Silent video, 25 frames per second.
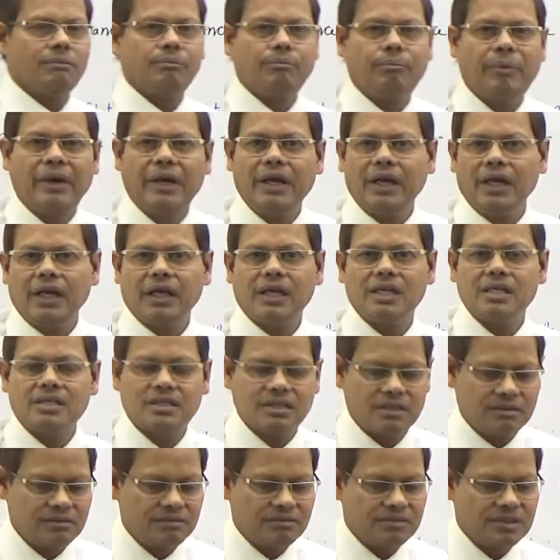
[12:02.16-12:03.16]
pending is
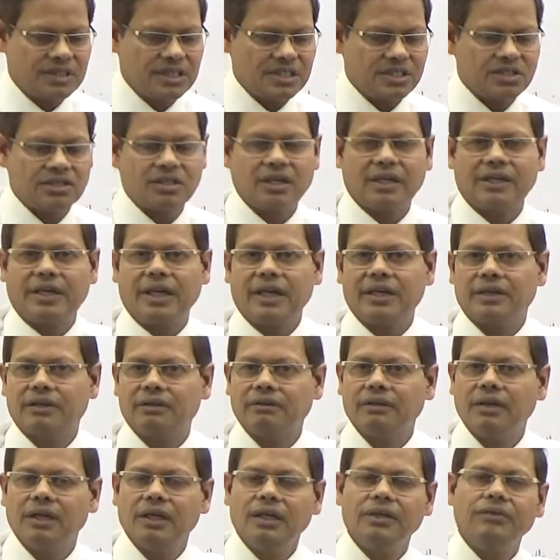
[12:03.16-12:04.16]
just the date.
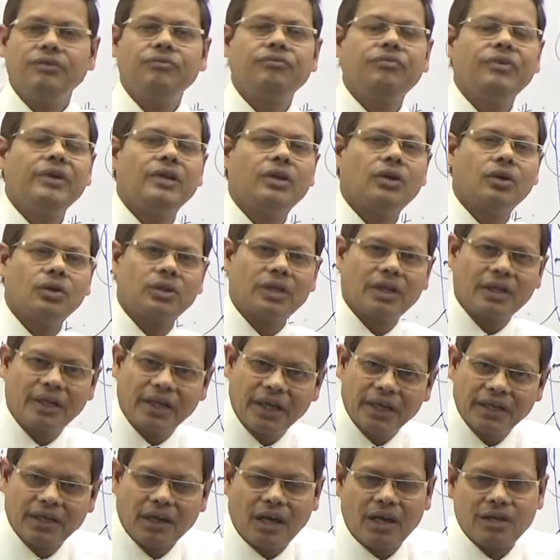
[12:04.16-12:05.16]
We know the
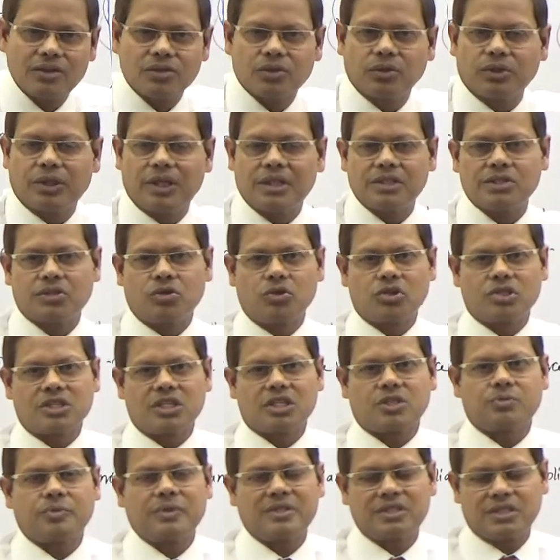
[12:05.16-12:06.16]
date also, there is no
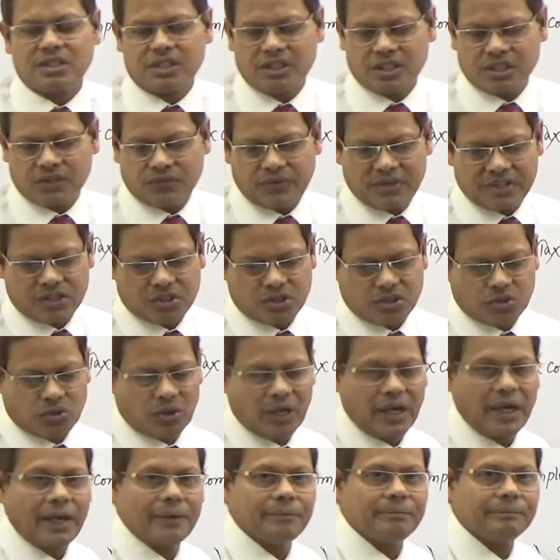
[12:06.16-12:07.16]
suspense. It is 1st
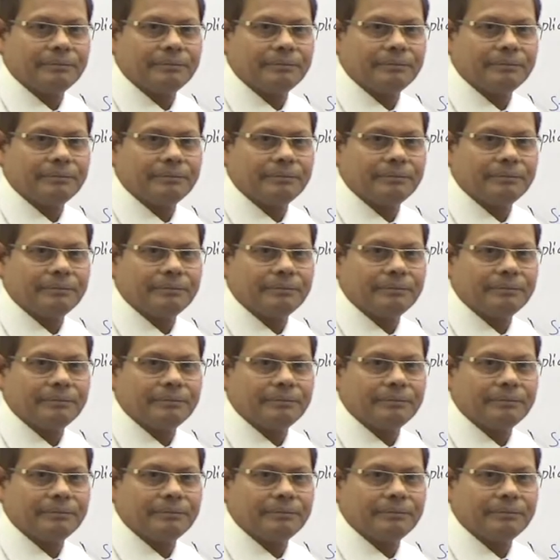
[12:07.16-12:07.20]
July.